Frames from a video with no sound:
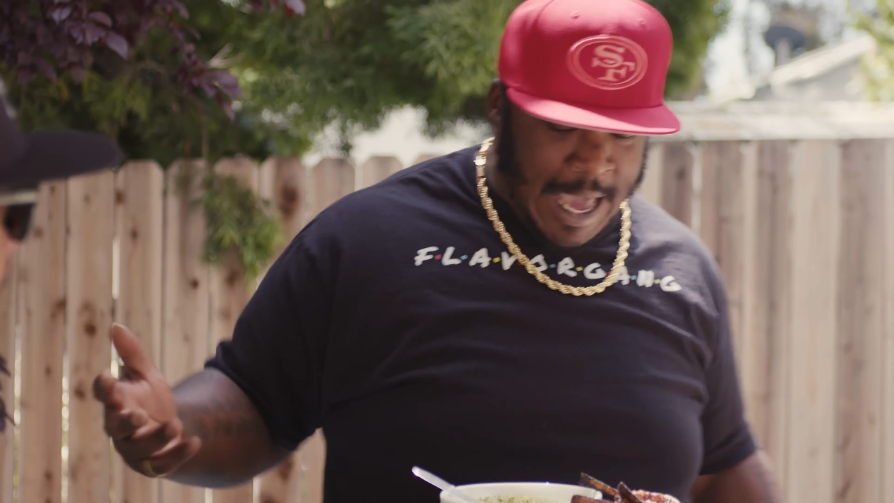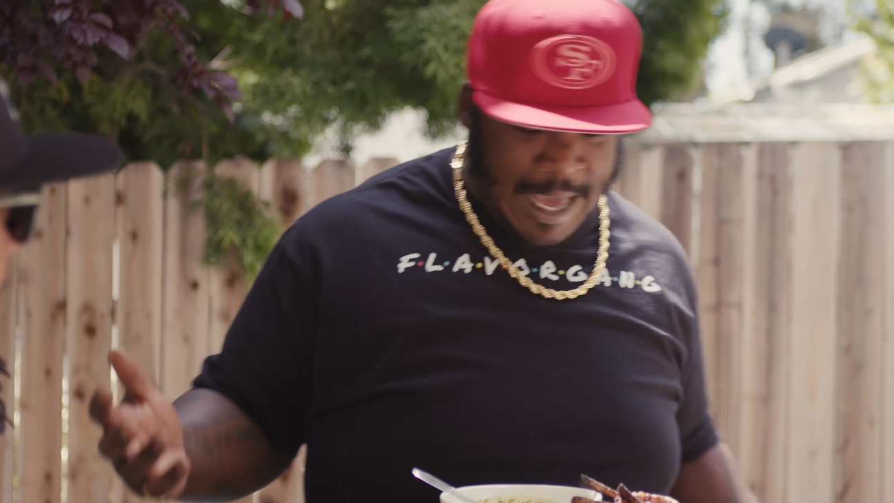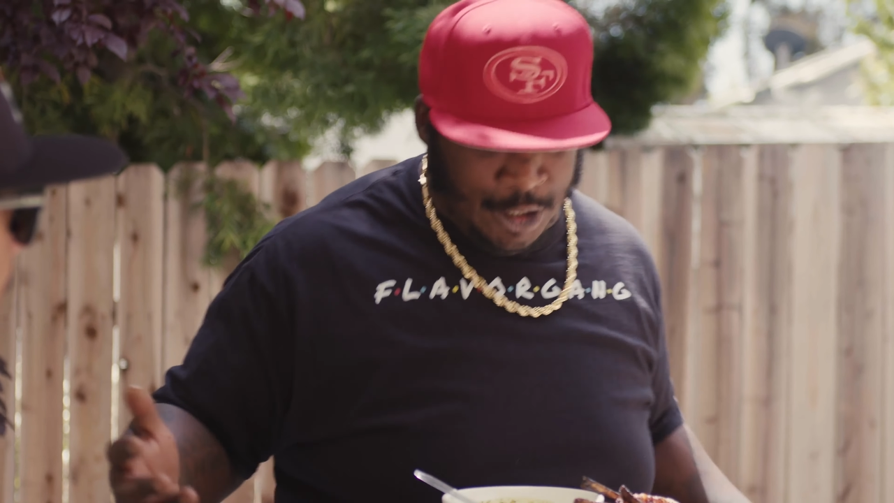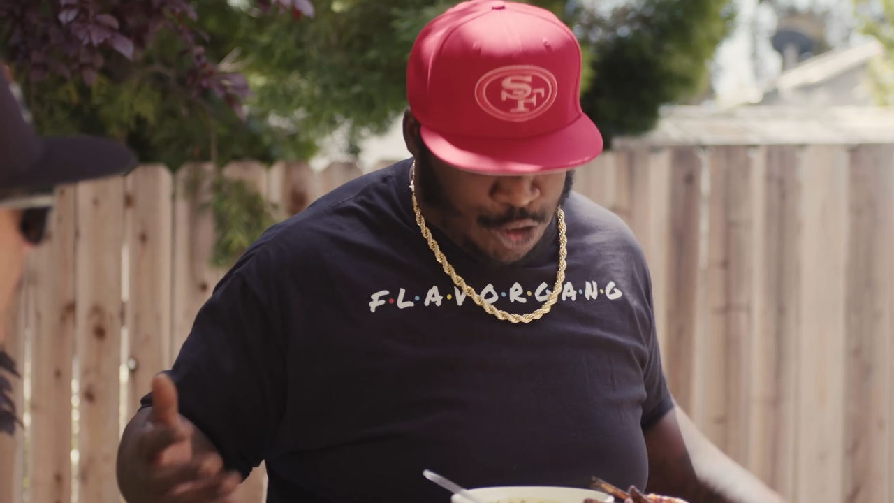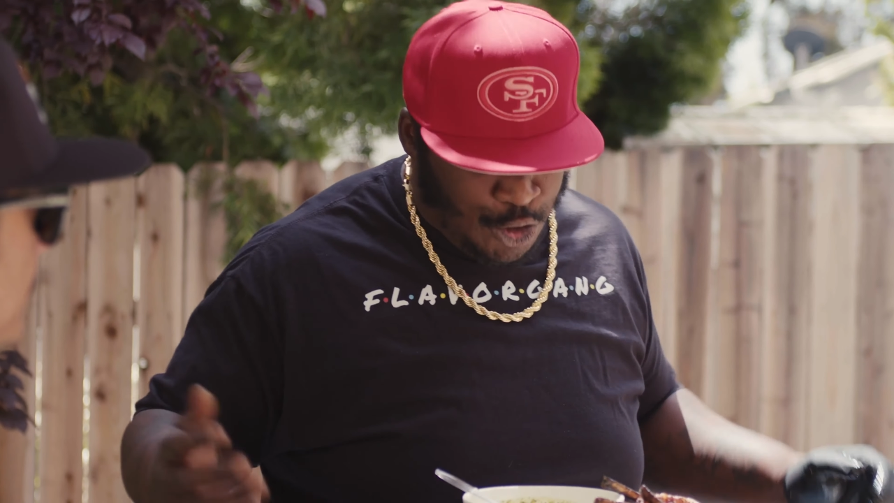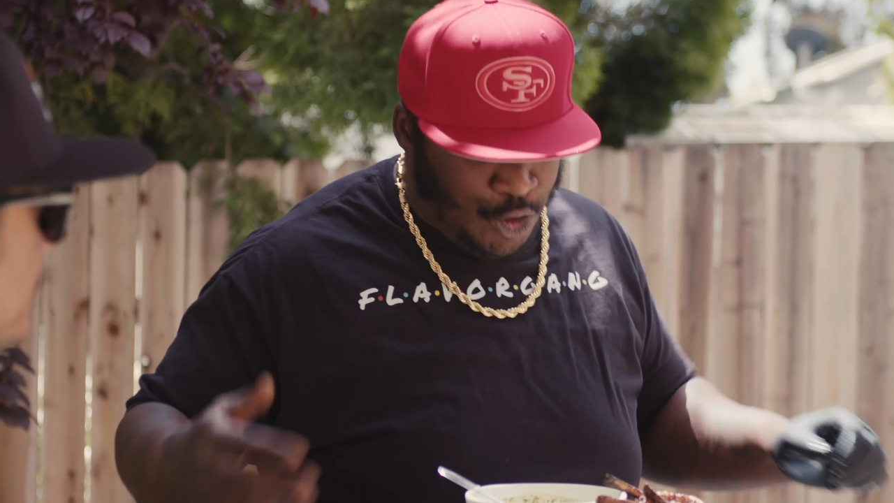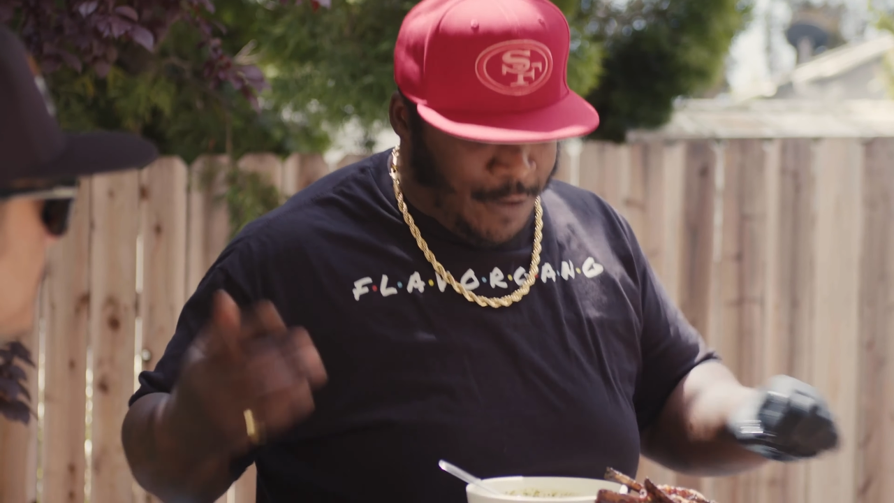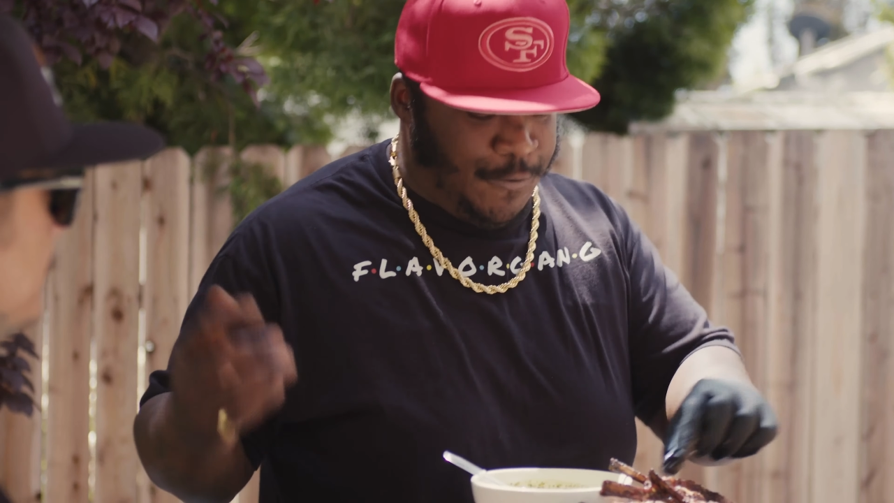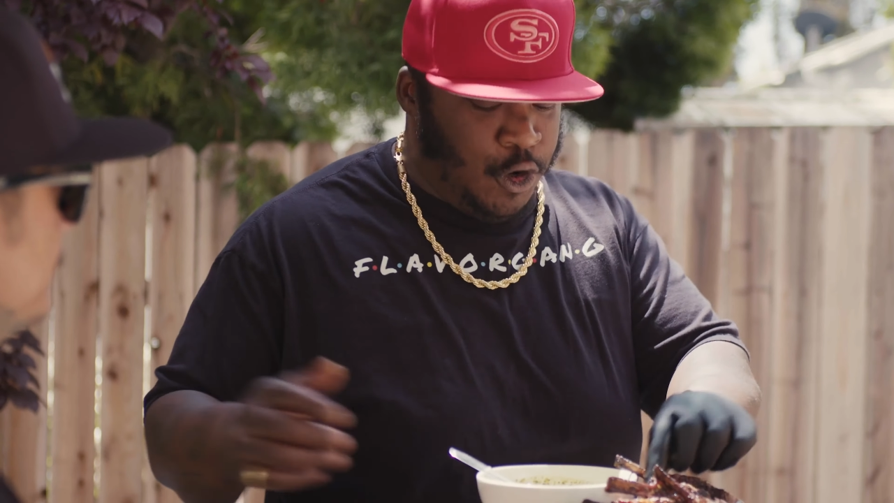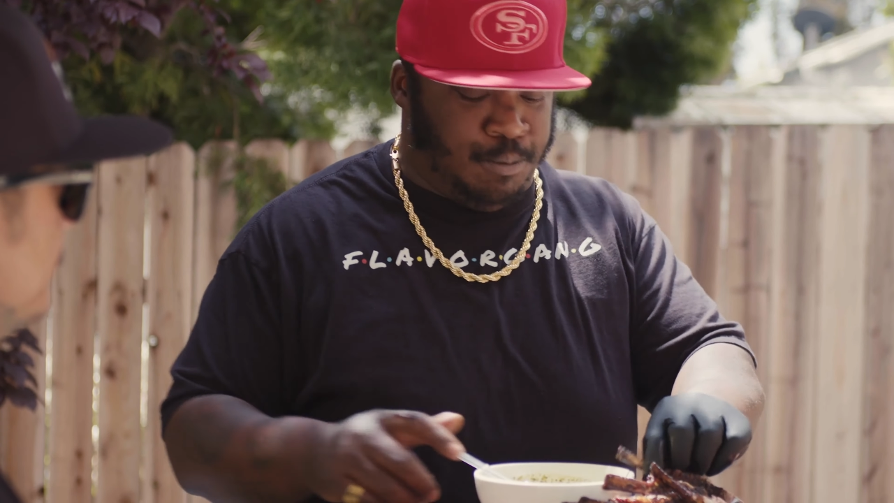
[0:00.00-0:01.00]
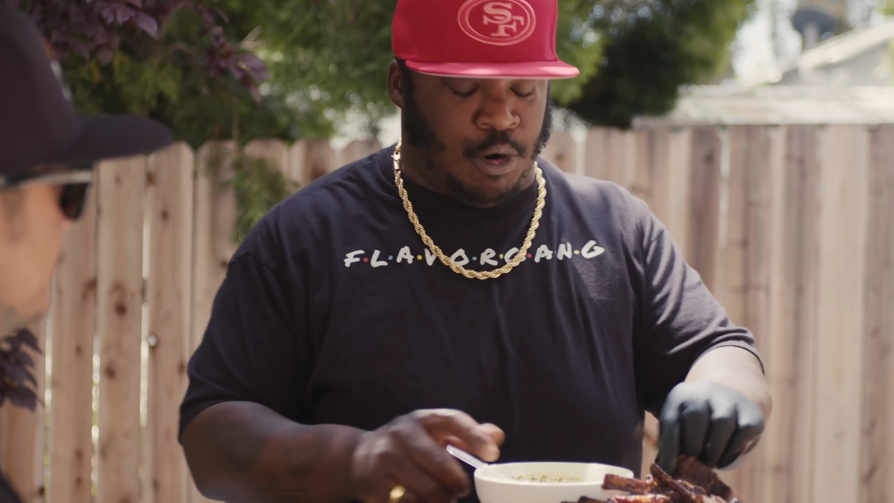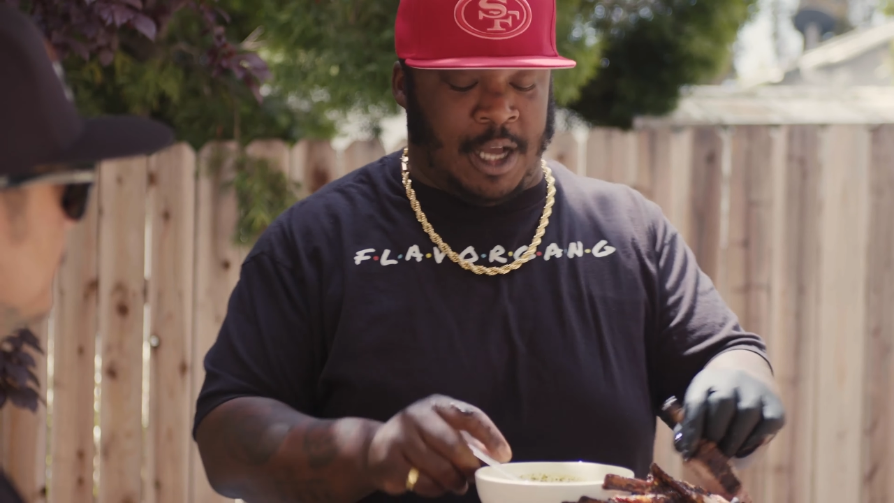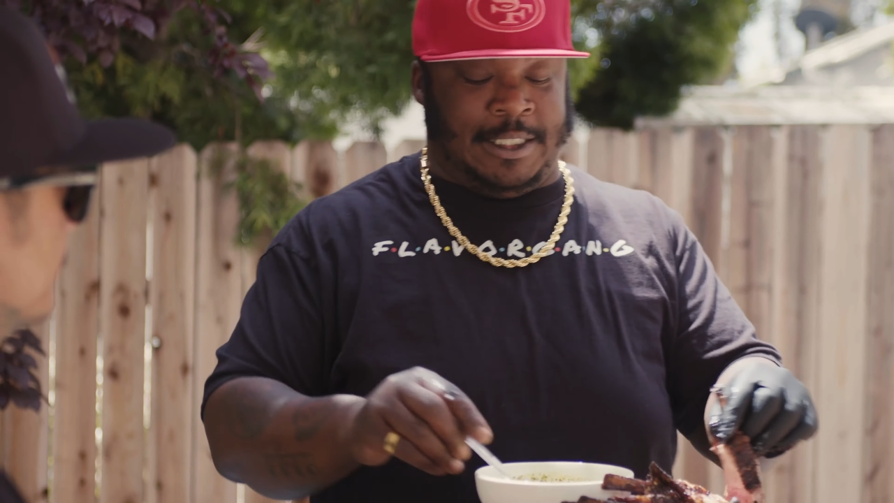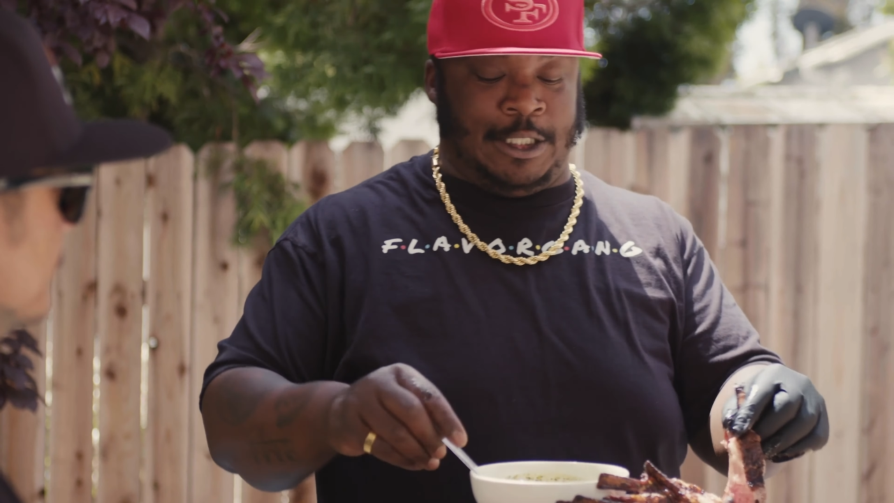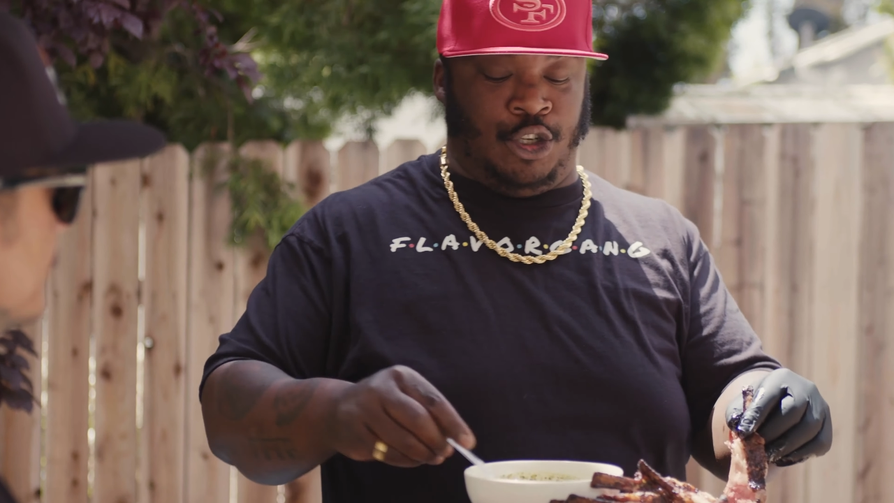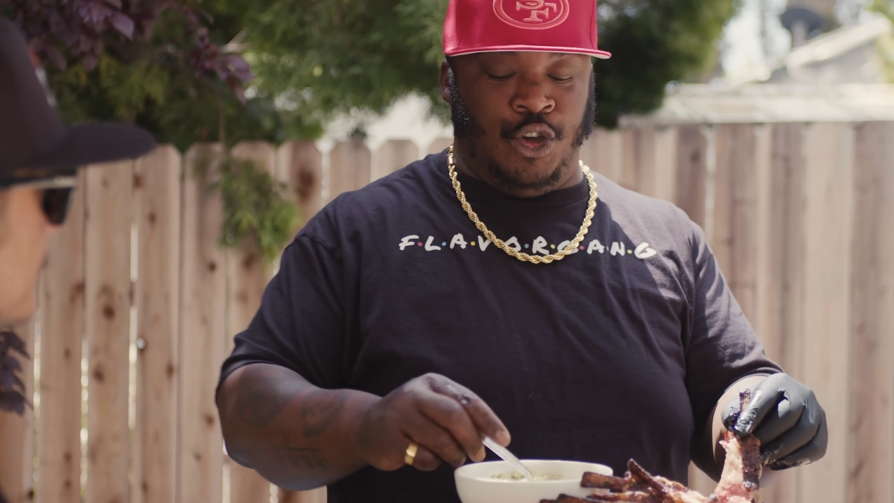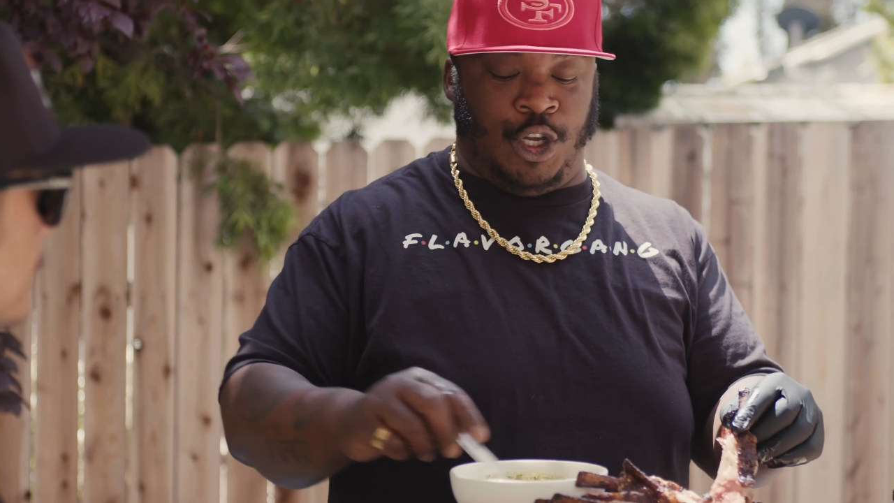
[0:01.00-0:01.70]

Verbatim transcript: into the food processor.